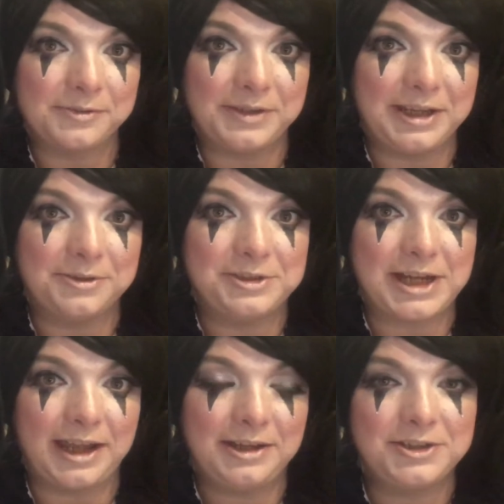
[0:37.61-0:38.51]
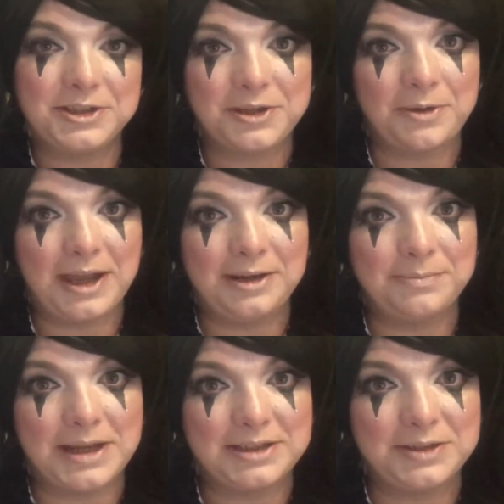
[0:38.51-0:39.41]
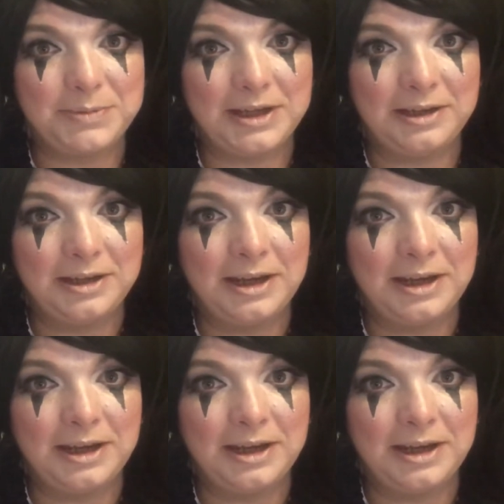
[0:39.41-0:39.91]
video chat. Just go ahead and message me.